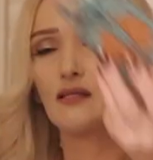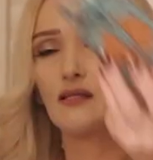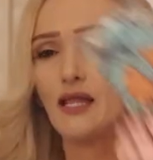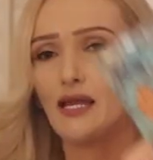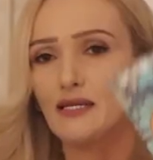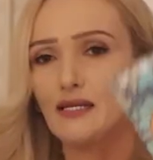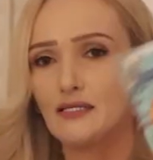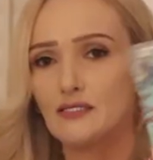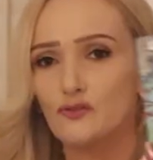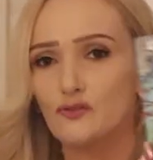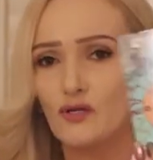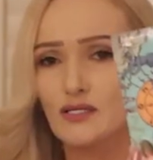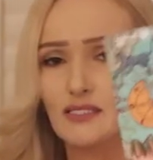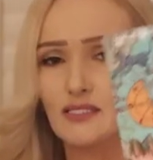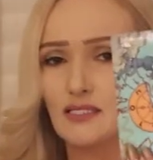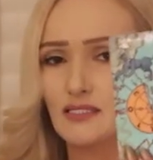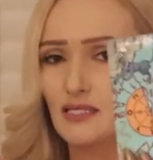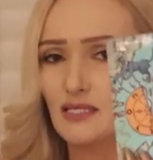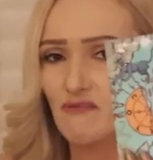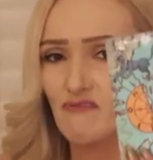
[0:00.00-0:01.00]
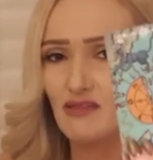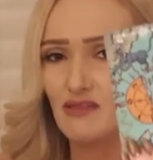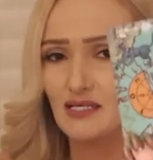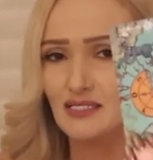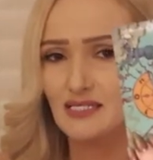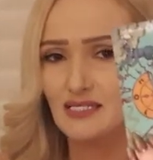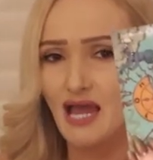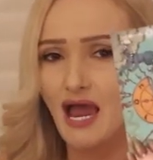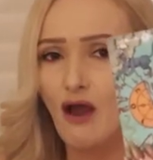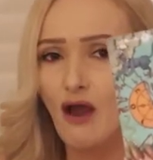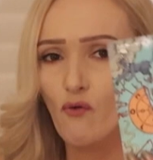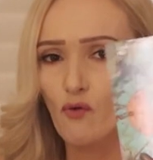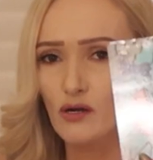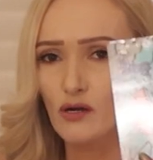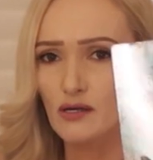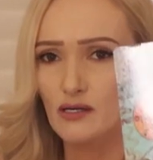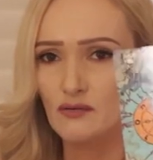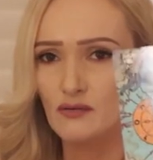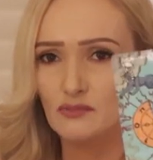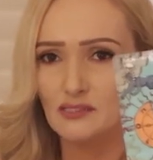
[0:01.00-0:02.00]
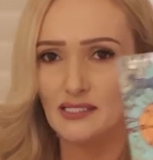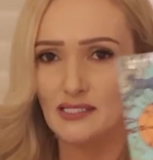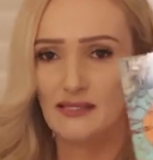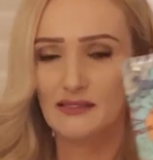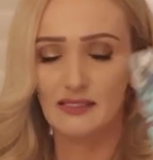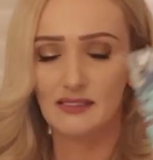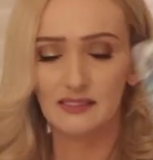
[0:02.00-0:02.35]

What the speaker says: lightning strikes, and it's giving the Tower. It was like